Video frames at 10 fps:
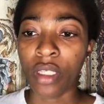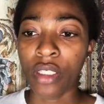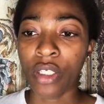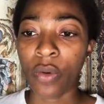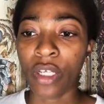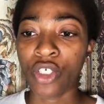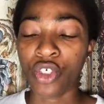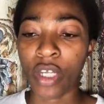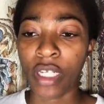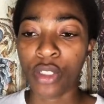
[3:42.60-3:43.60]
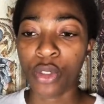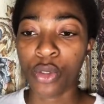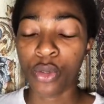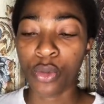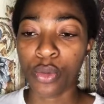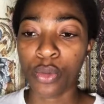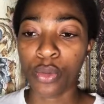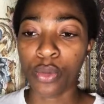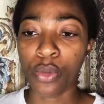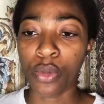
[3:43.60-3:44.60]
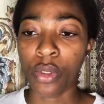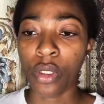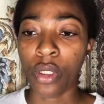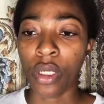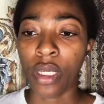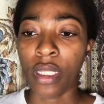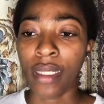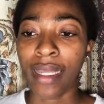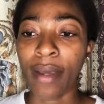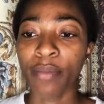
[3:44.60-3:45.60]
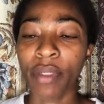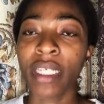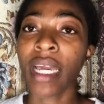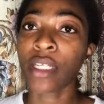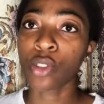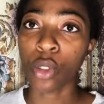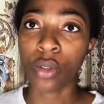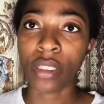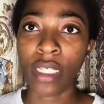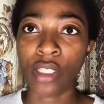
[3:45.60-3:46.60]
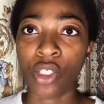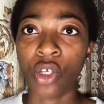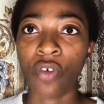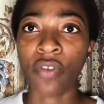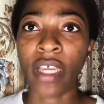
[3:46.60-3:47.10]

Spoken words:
they were trying to, that being adults and stuff,